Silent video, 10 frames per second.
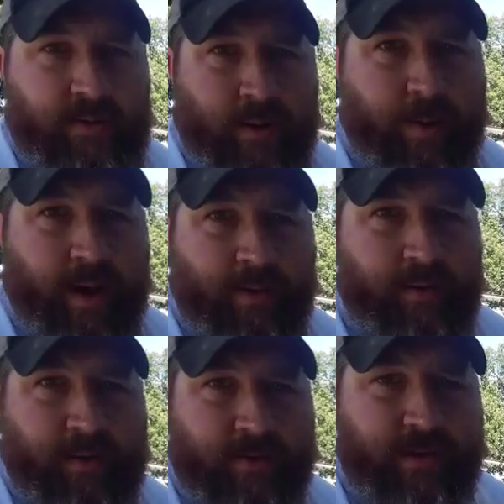the path of
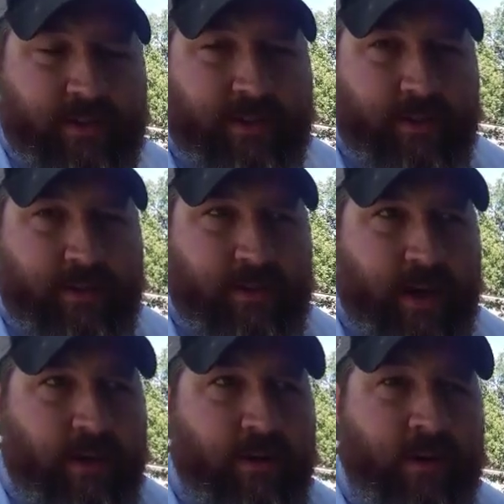least resistance,
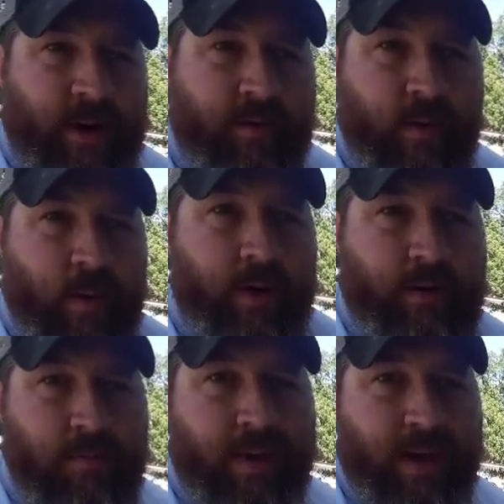and you never want it
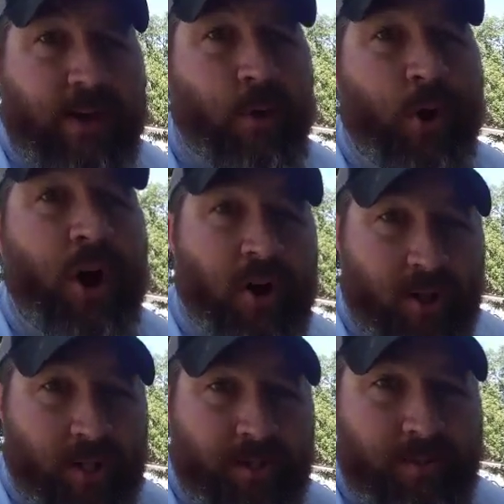to be your
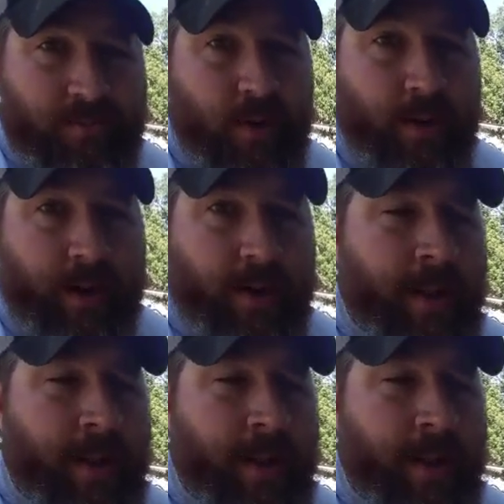hull, okay?